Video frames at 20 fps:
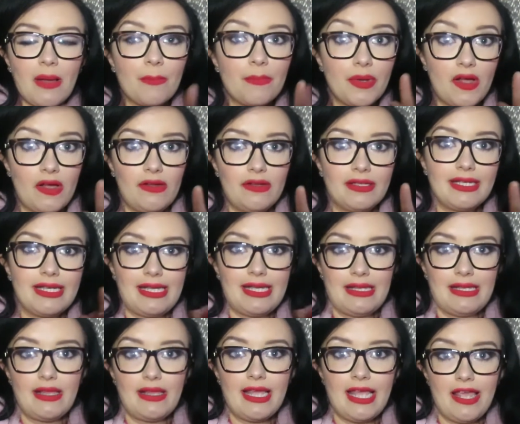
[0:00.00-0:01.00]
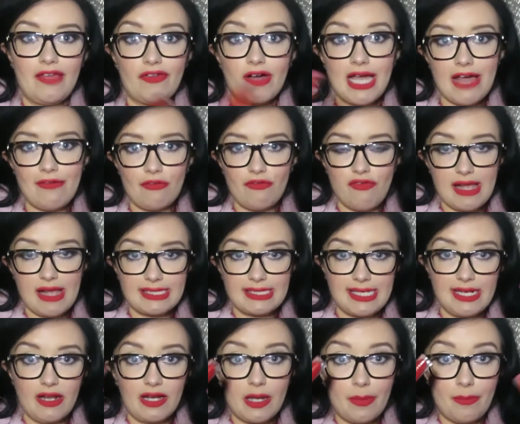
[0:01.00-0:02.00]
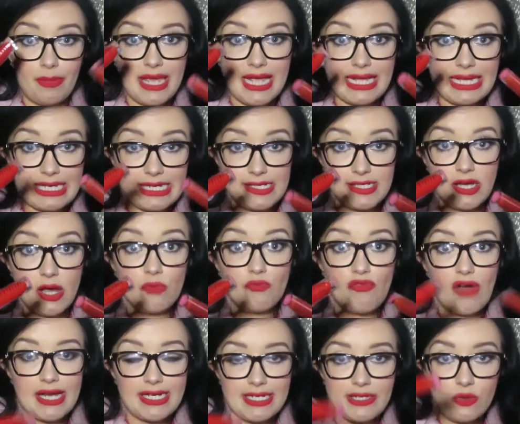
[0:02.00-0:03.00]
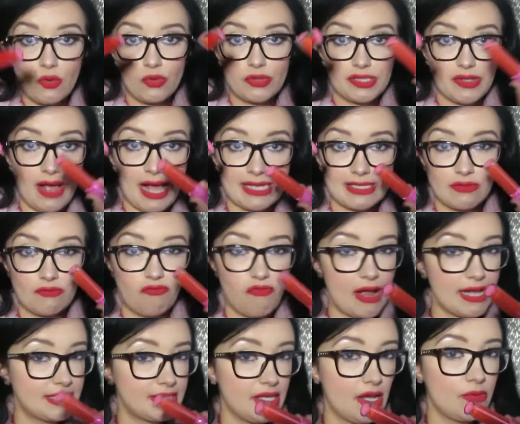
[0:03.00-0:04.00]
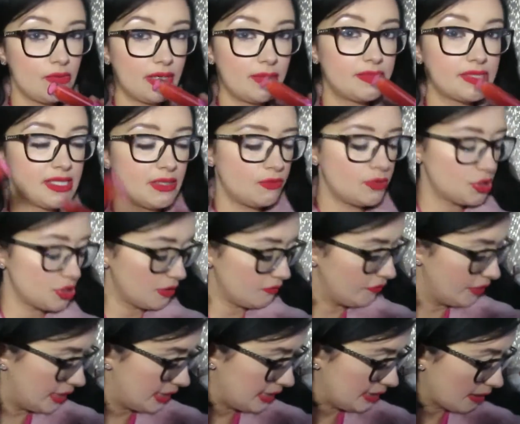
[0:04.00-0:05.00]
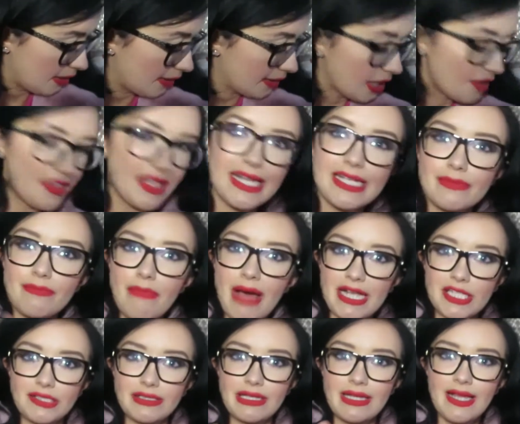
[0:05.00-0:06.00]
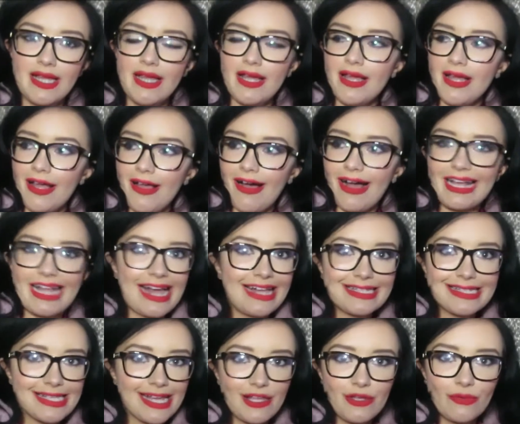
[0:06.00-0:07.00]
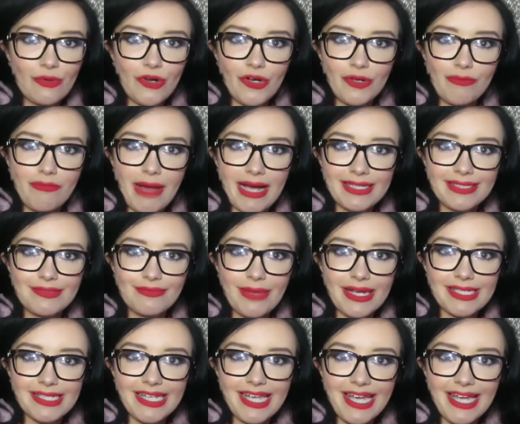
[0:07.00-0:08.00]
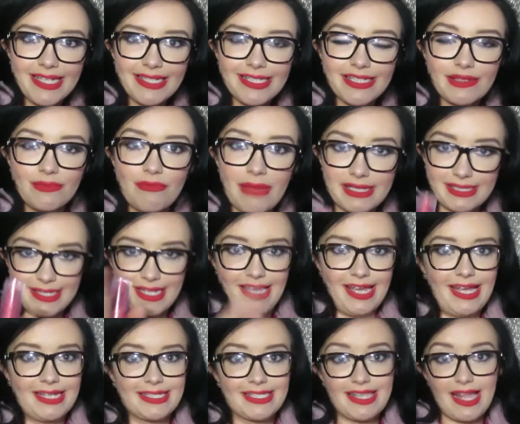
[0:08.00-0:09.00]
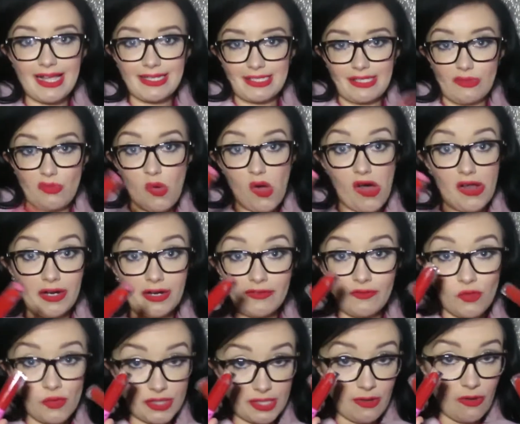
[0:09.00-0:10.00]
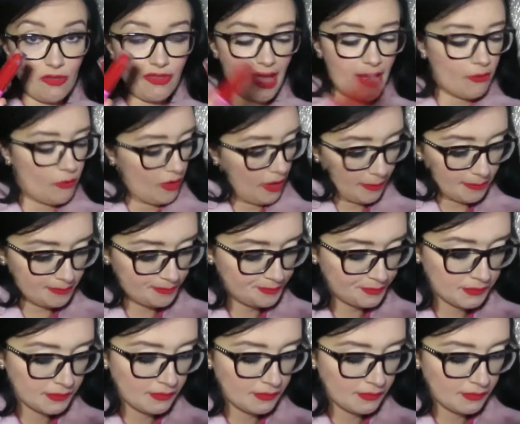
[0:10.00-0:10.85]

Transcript: but if I ever fancy like a pinky tone red, he also has a red tone lipstick, which I really like. I think it's I can't say the word, Masochist? Masochist, that's the one. I've also got that one.